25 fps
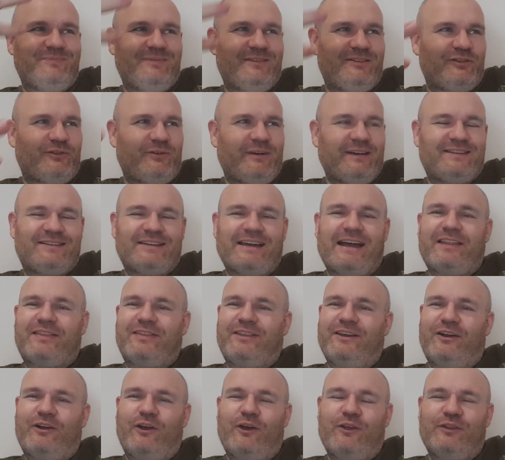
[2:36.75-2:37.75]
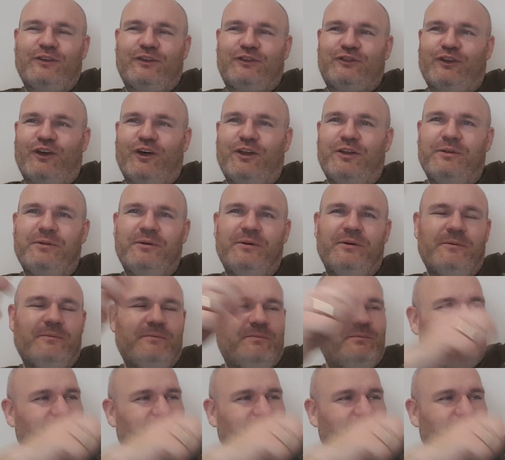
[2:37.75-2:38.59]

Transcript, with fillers: So I sat there out in the sun,